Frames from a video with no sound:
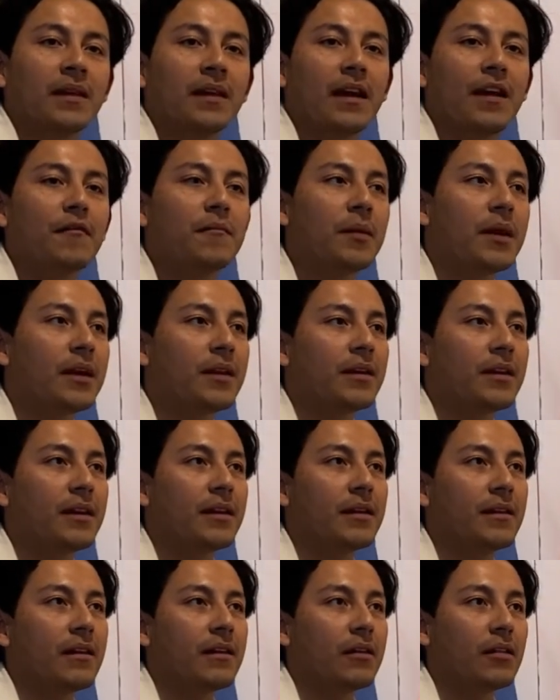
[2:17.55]
I
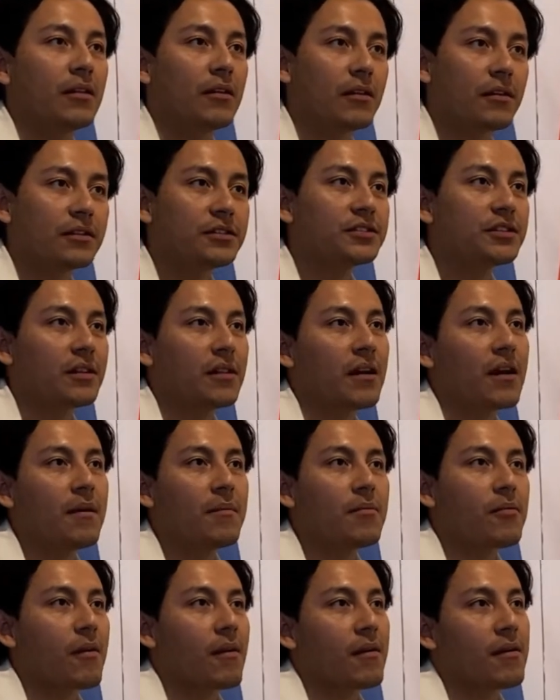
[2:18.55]
made a large
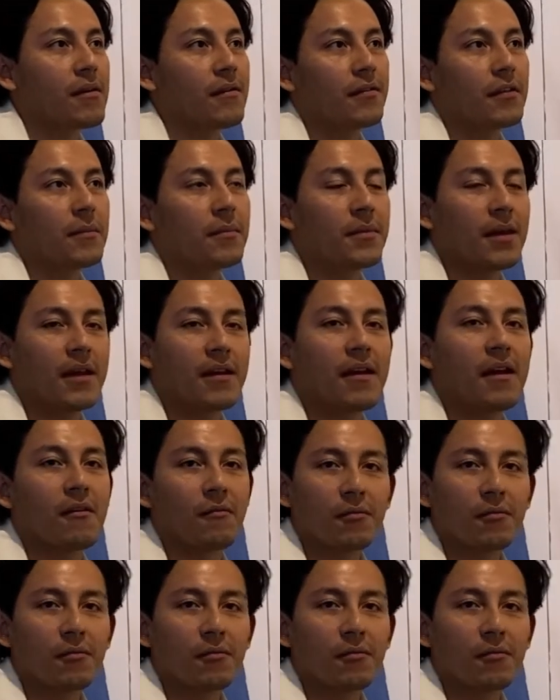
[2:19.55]
library of them that I